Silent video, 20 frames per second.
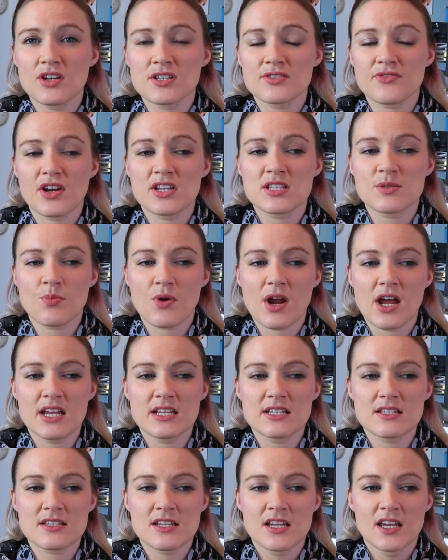I was very
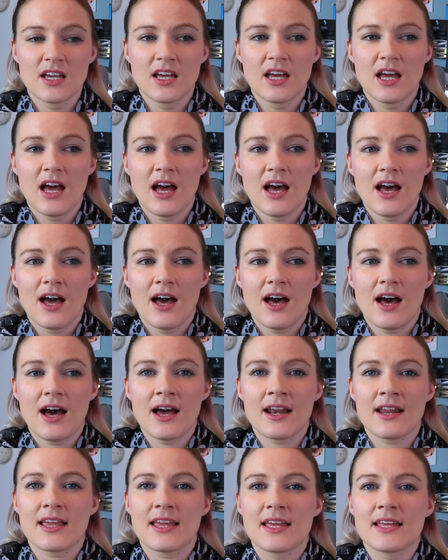surprised.
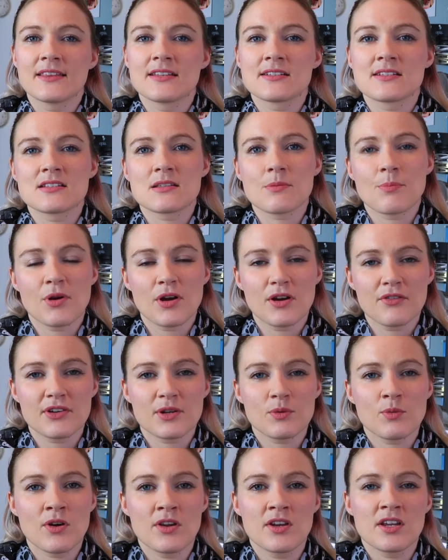And again, this is a
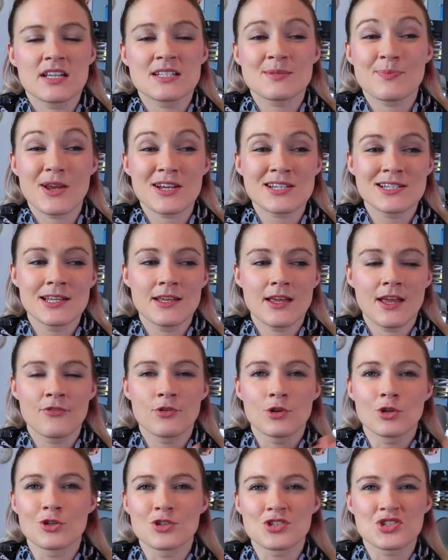perfect one, especially
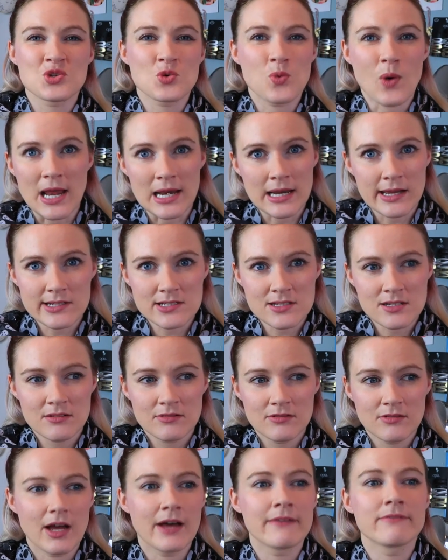if you use Twilight
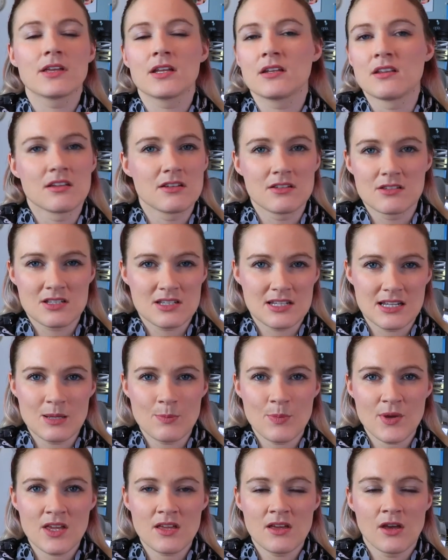and then you use
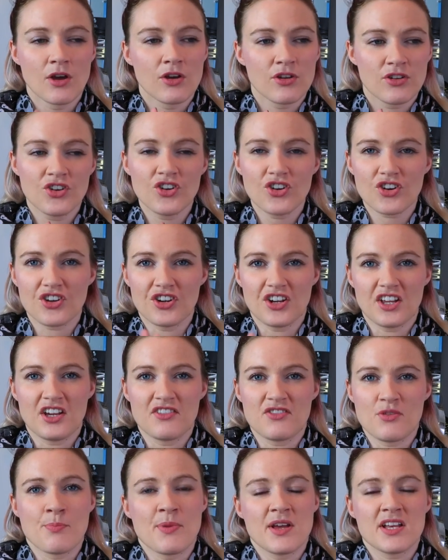Sleepy, you're gonna
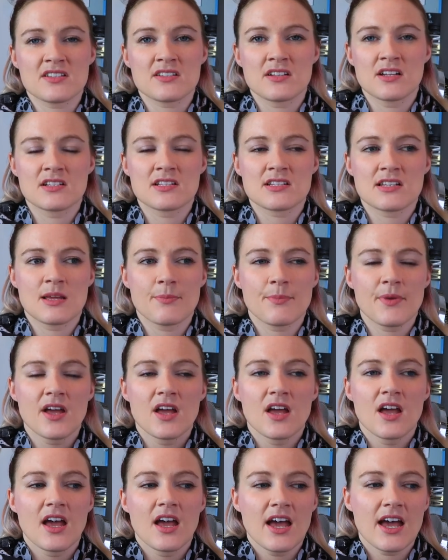have the best night's sleep.
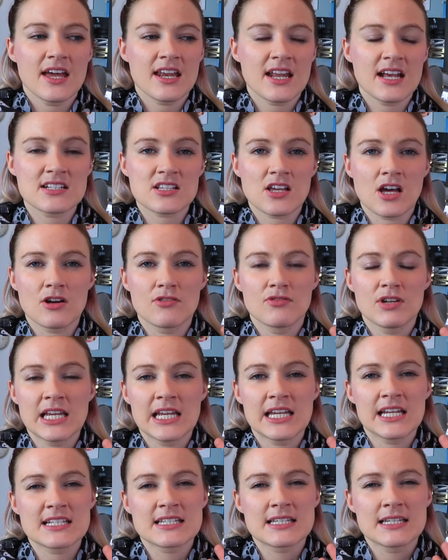It has got a
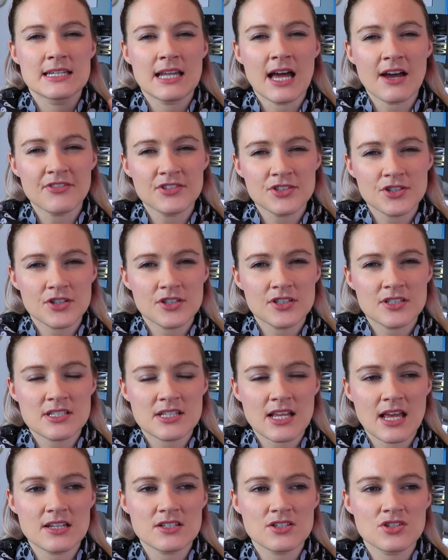really nice lavender
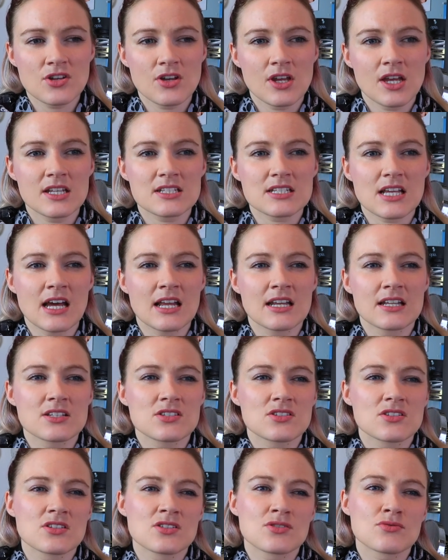scent to it and
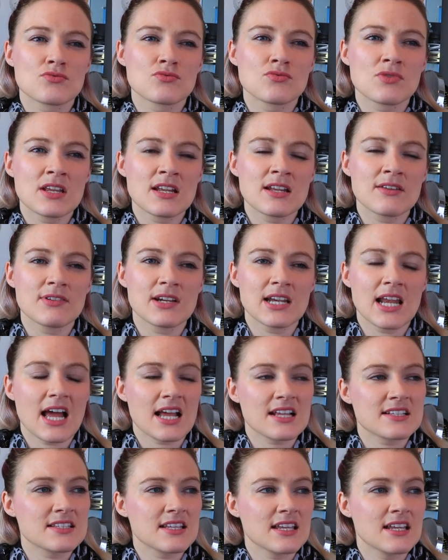it's just really
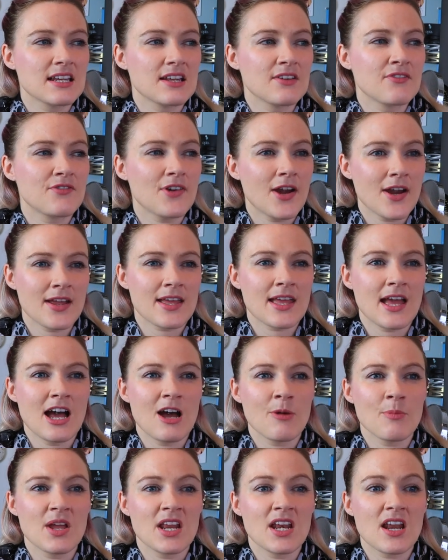relaxing and very
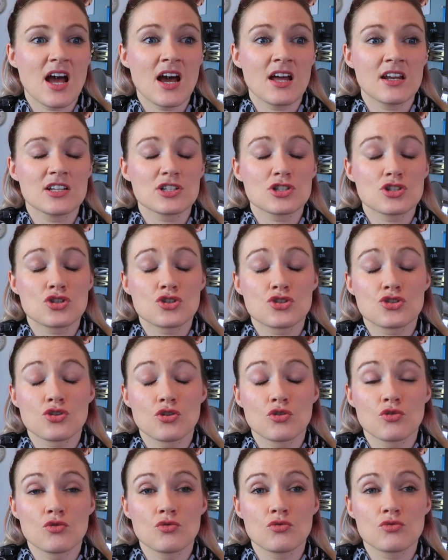calming and it's
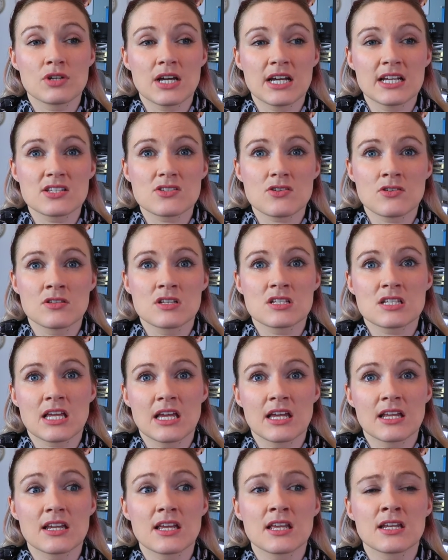so nice on the
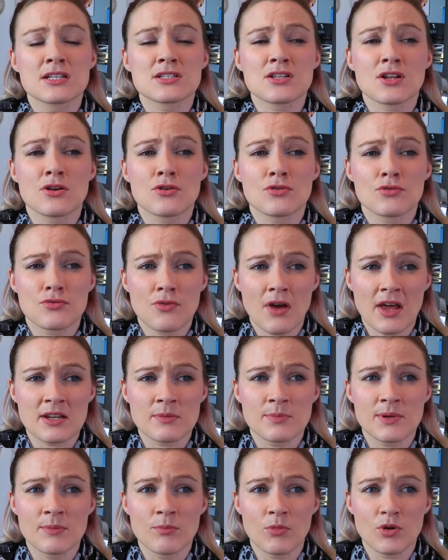skin. It is
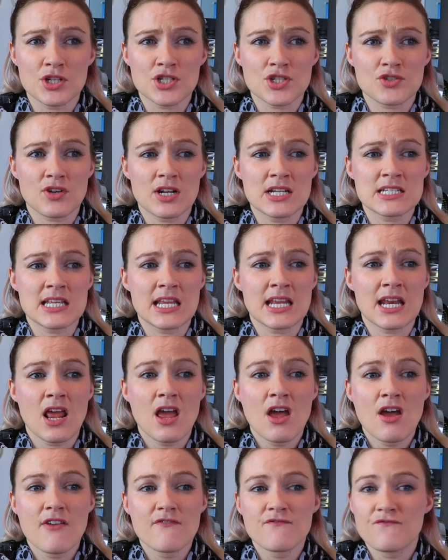incredibly moisturizing,
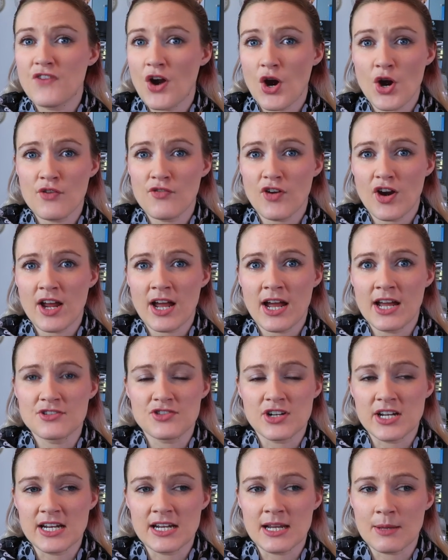very, very
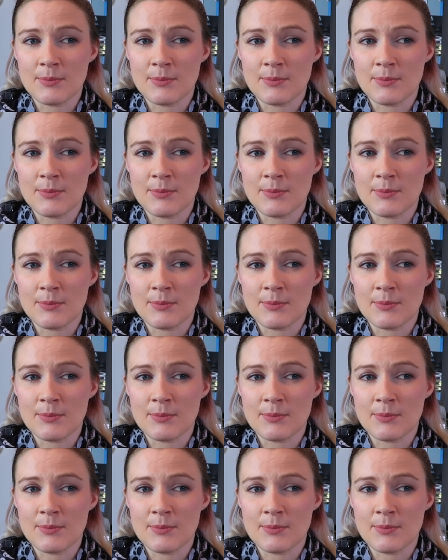hydrating.